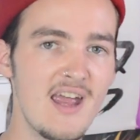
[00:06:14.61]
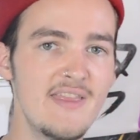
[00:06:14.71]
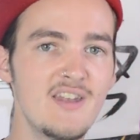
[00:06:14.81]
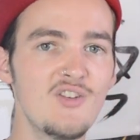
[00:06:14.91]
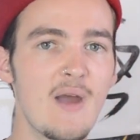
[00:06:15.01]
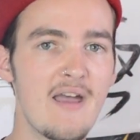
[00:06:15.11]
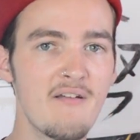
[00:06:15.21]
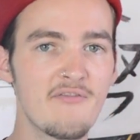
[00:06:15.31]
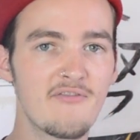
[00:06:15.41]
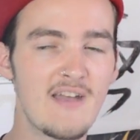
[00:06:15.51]
And then you
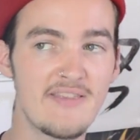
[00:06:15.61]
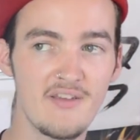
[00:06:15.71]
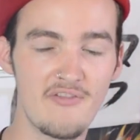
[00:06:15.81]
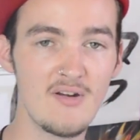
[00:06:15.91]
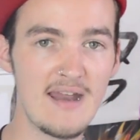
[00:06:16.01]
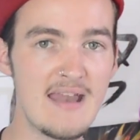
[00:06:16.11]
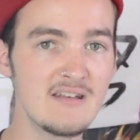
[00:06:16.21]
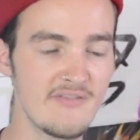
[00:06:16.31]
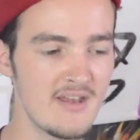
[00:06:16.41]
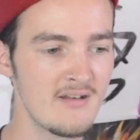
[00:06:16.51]
have at the very
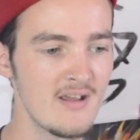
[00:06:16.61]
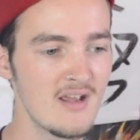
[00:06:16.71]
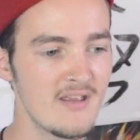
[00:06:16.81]
end of it,